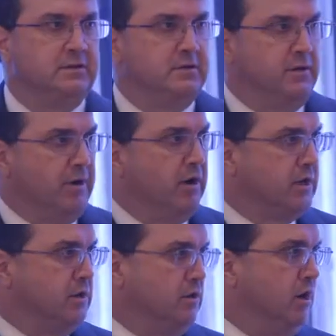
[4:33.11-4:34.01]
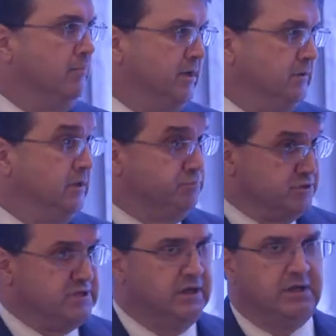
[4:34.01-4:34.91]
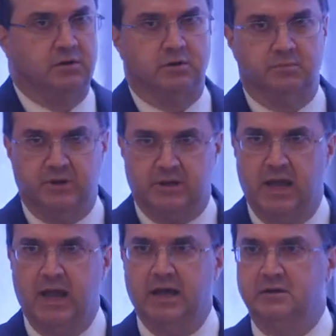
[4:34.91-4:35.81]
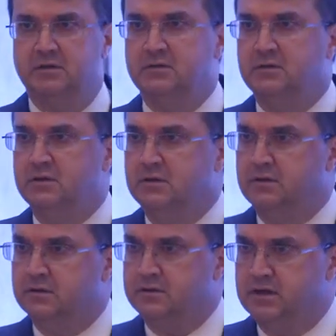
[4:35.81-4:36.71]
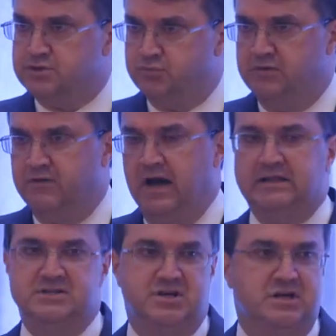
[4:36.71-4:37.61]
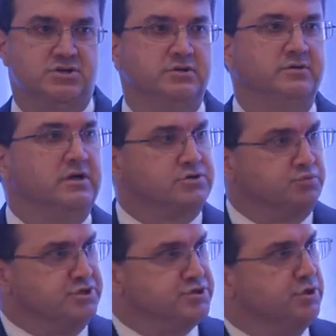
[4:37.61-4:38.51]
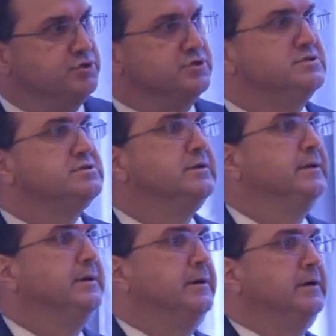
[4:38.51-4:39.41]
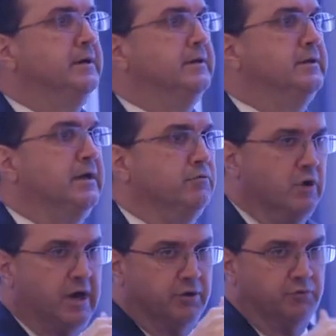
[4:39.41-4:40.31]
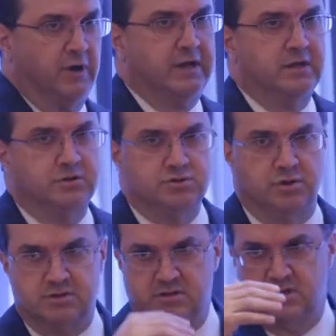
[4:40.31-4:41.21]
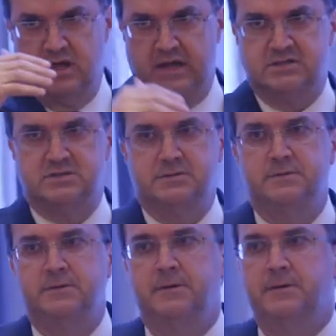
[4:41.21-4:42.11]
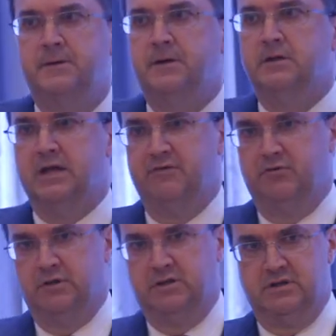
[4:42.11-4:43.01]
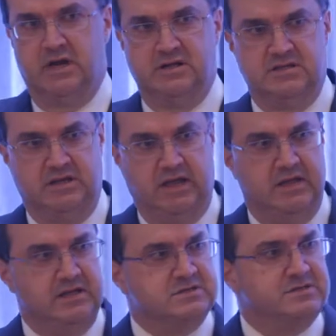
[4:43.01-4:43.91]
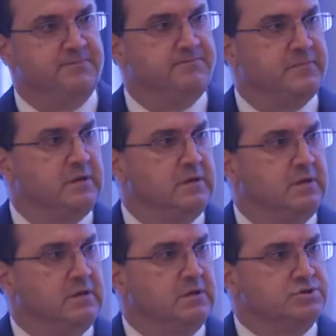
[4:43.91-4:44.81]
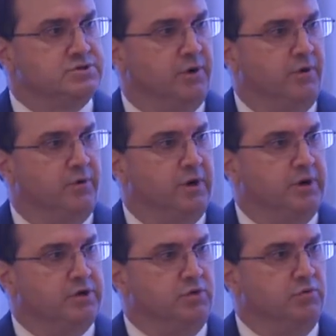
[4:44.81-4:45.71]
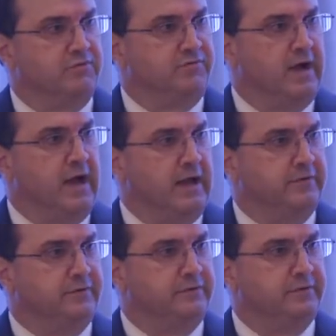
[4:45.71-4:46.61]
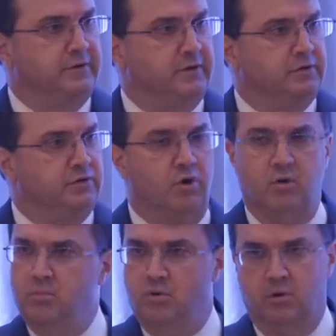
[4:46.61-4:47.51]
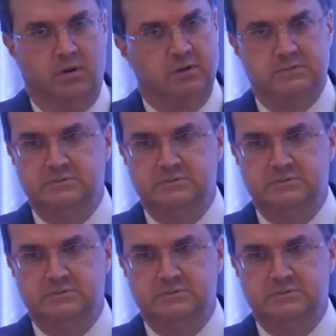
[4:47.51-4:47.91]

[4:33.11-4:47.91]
the American Army, in particular, began its revitalization, its resurgence that Ronald Reagan took to the next level in the 1980s. So you will find no more